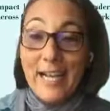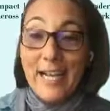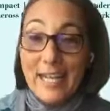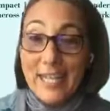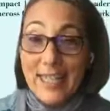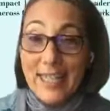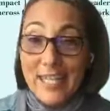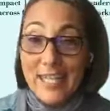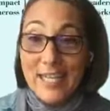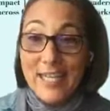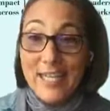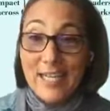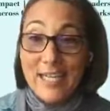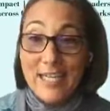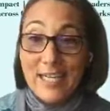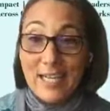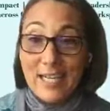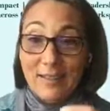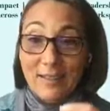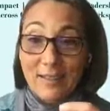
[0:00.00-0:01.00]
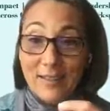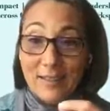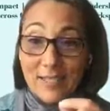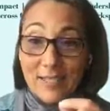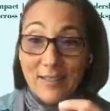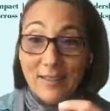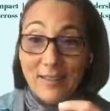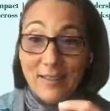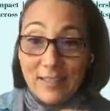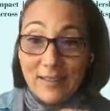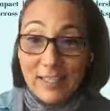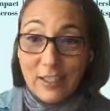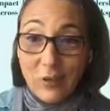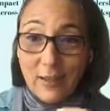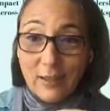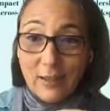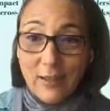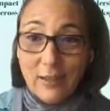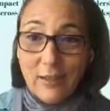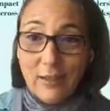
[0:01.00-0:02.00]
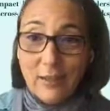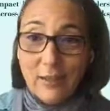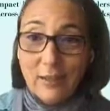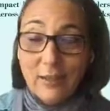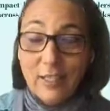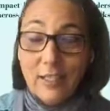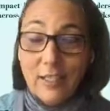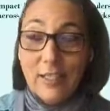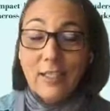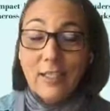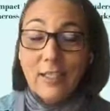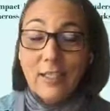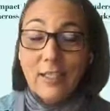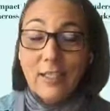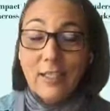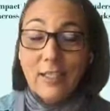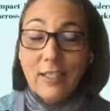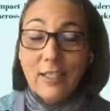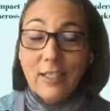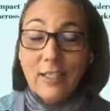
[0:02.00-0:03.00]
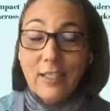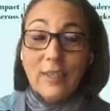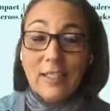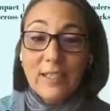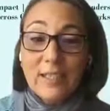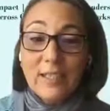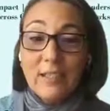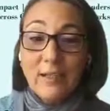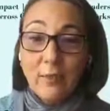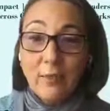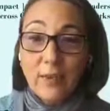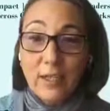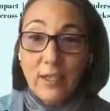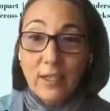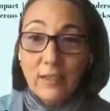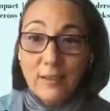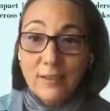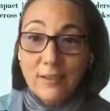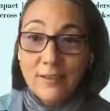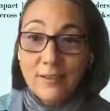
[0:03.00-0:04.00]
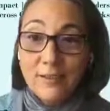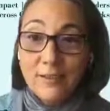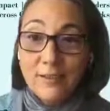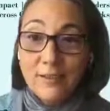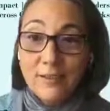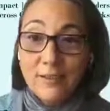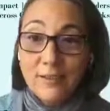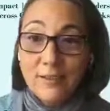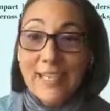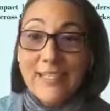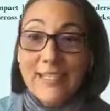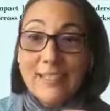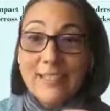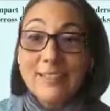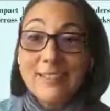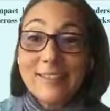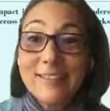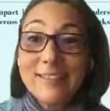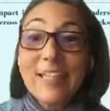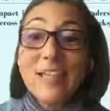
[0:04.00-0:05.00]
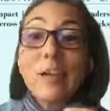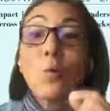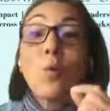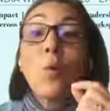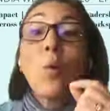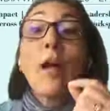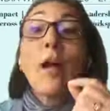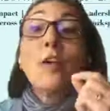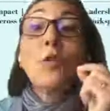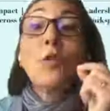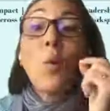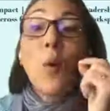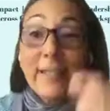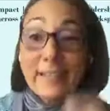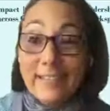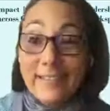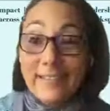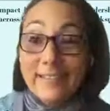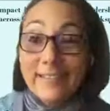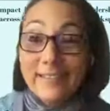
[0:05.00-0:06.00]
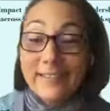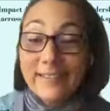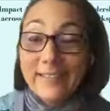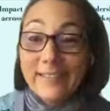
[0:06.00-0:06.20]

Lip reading: I think that the secret here is to take the failure and understand what you wanted,